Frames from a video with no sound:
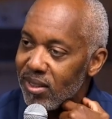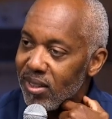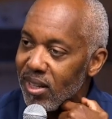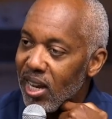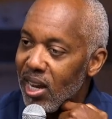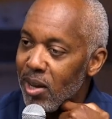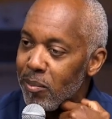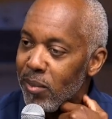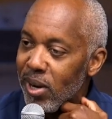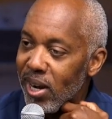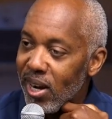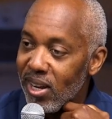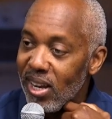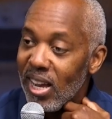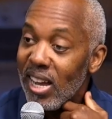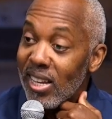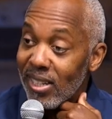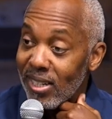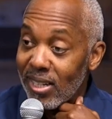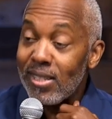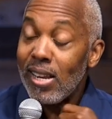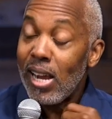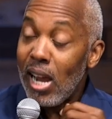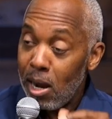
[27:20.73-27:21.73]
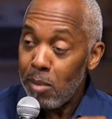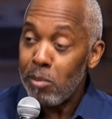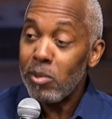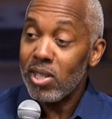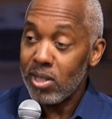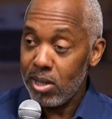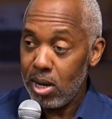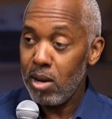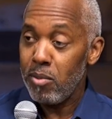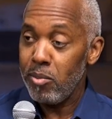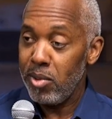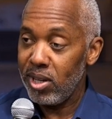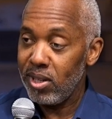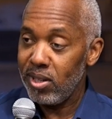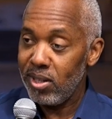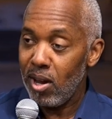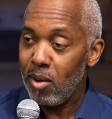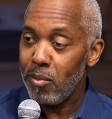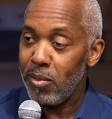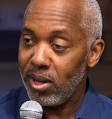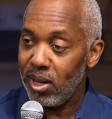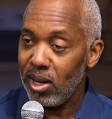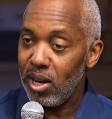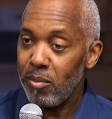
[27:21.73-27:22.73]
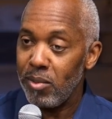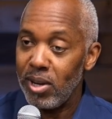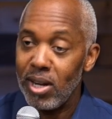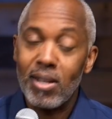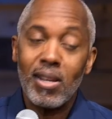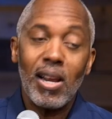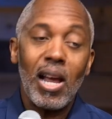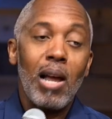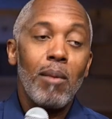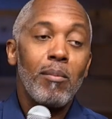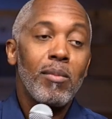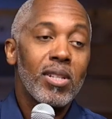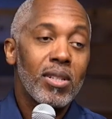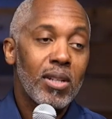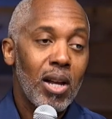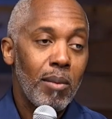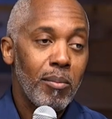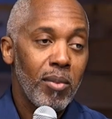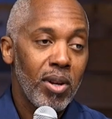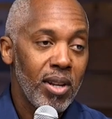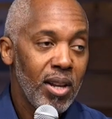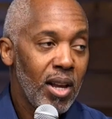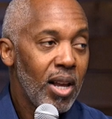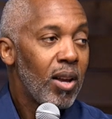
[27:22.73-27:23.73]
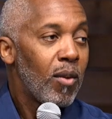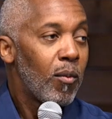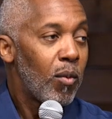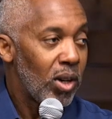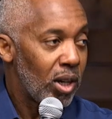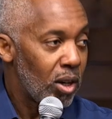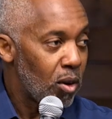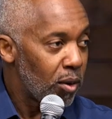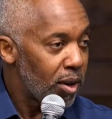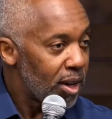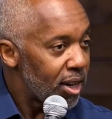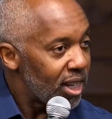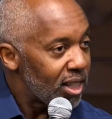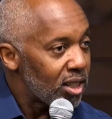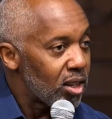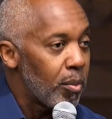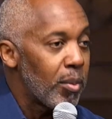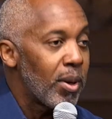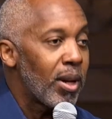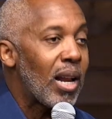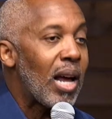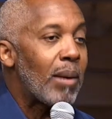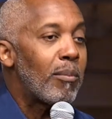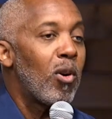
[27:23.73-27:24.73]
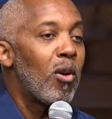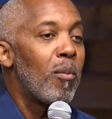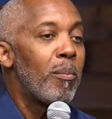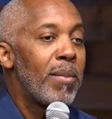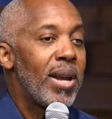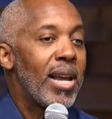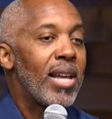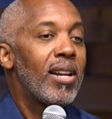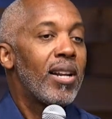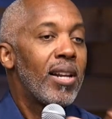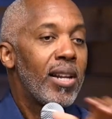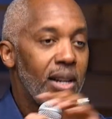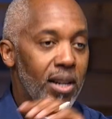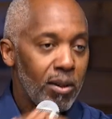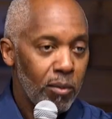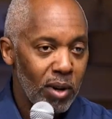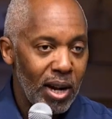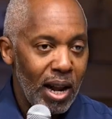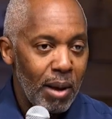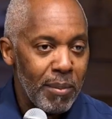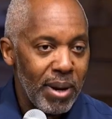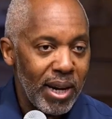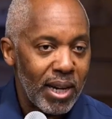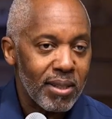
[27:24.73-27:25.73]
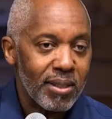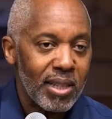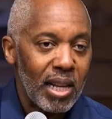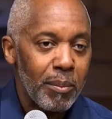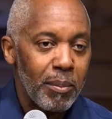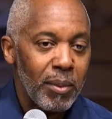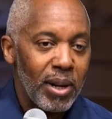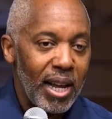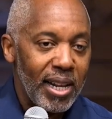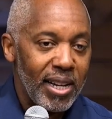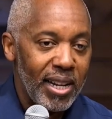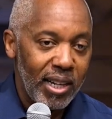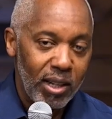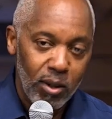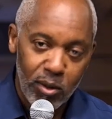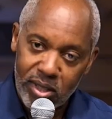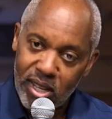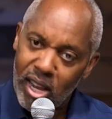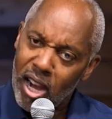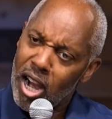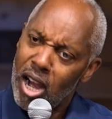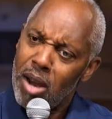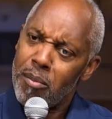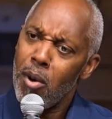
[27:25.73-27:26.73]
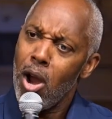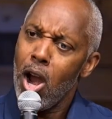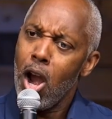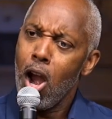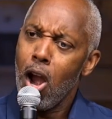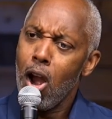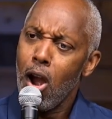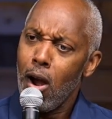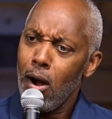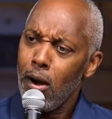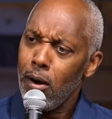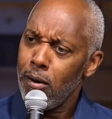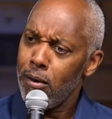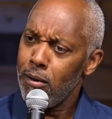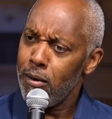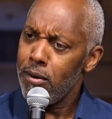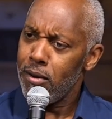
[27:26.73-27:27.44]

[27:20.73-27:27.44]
Amen. The time is coming. Y'all better hear me. The time is coming when it's going to be a lot more men in here. When I make a statement like that, they're going to say, amen.